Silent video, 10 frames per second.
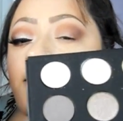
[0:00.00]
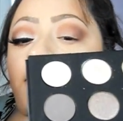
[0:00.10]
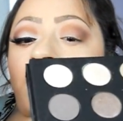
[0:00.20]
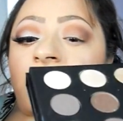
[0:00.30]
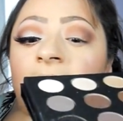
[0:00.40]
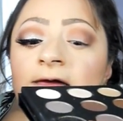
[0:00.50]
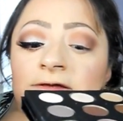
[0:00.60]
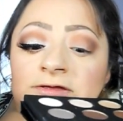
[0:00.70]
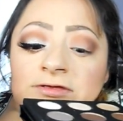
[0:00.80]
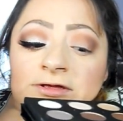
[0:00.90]

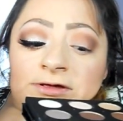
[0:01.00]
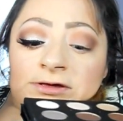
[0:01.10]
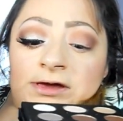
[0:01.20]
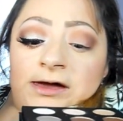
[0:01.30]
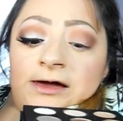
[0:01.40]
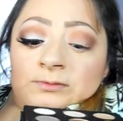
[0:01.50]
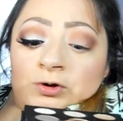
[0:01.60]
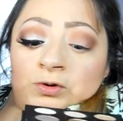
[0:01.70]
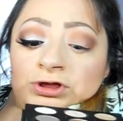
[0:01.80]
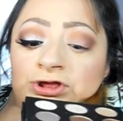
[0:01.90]
And I'm
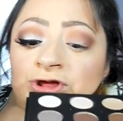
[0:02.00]
going to